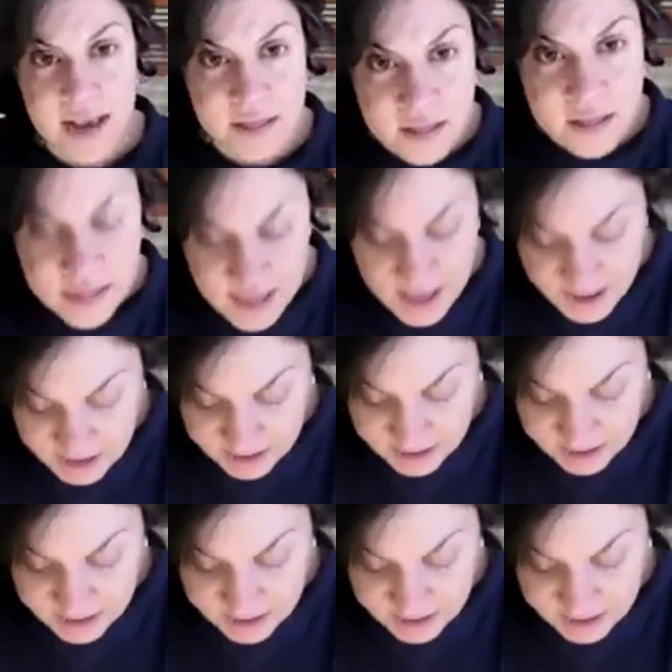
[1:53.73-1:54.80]
the there
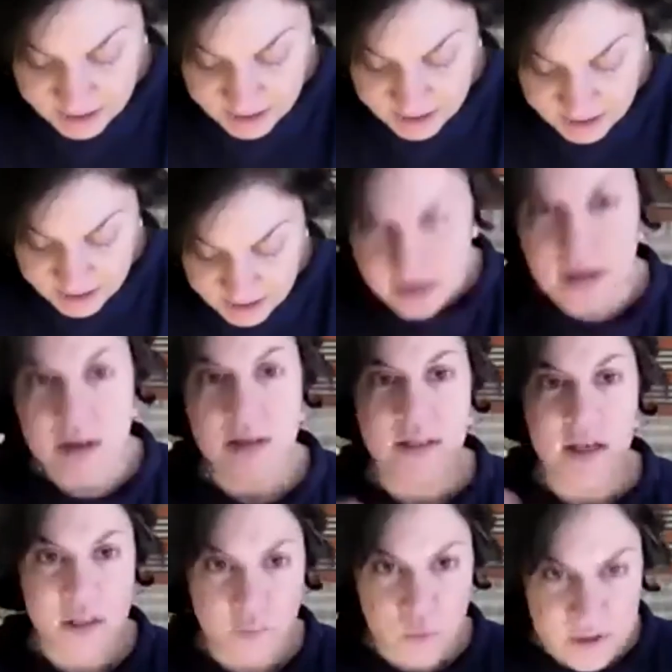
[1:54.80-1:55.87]
and then
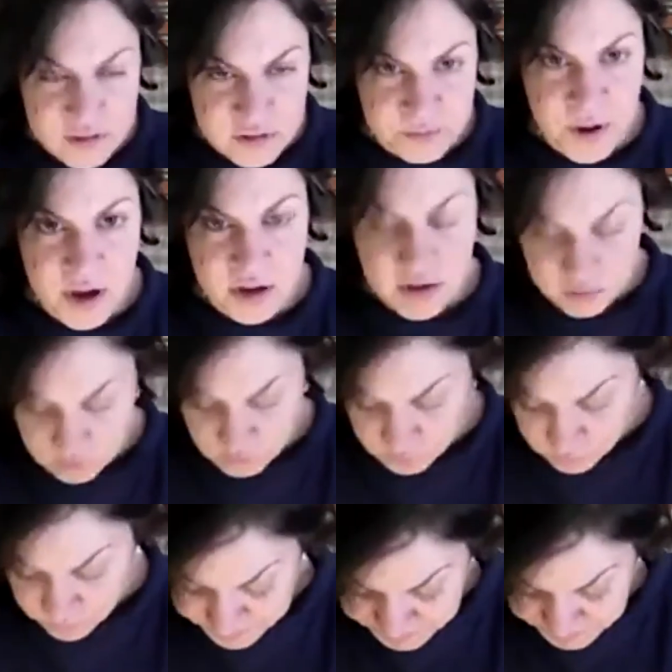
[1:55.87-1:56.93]
that we aspire to.
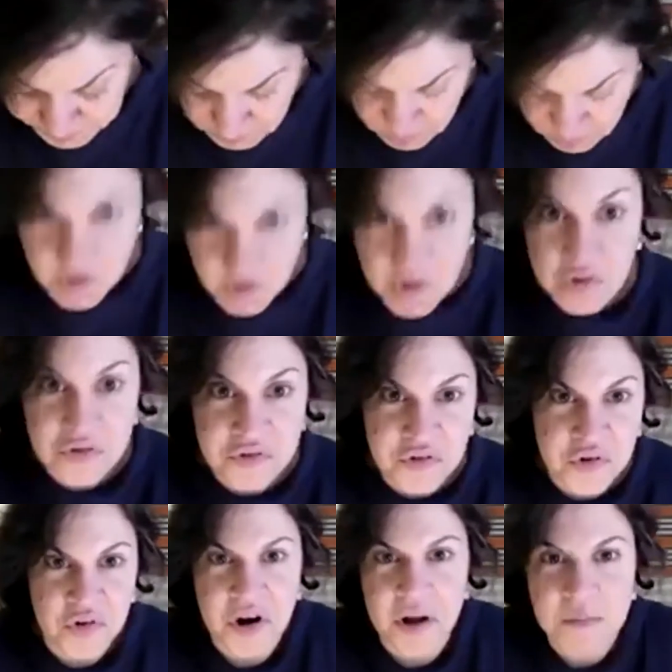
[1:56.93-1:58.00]
Or
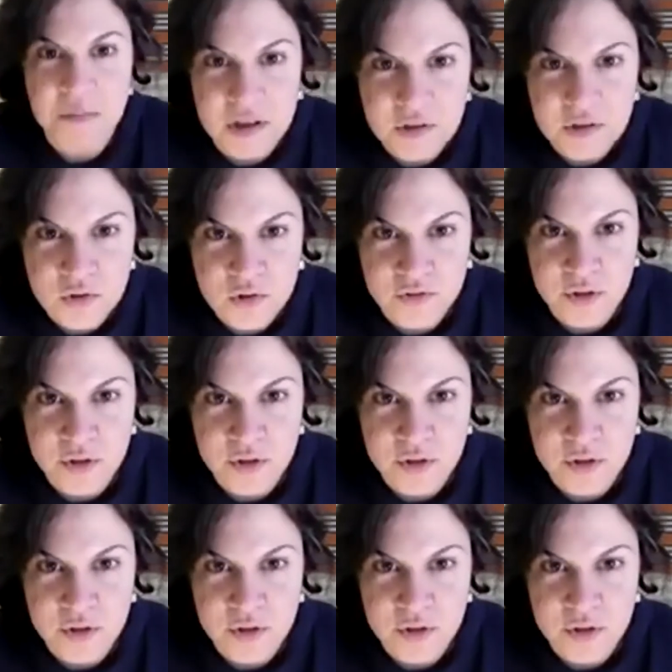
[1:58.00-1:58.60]
four, I'm not sure of the